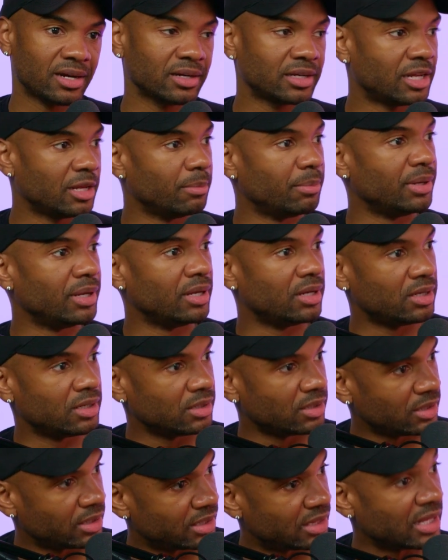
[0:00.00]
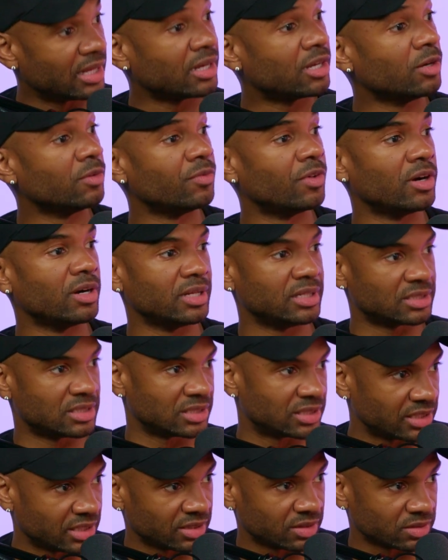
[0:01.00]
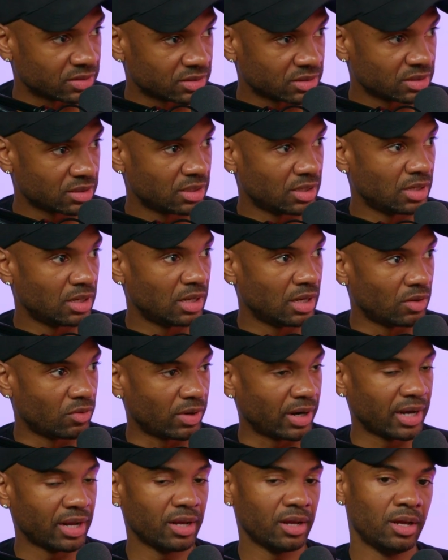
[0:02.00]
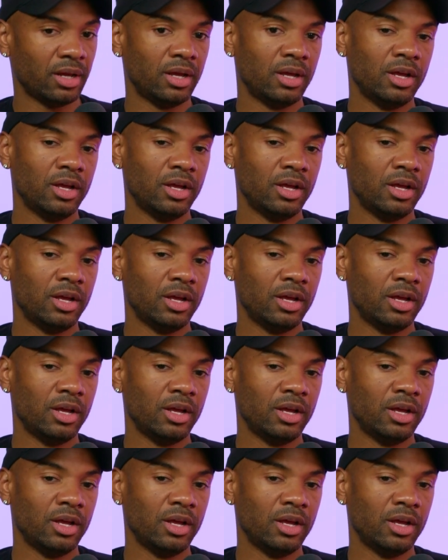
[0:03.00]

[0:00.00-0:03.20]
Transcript: can be then converted into sales. Yeah. Right?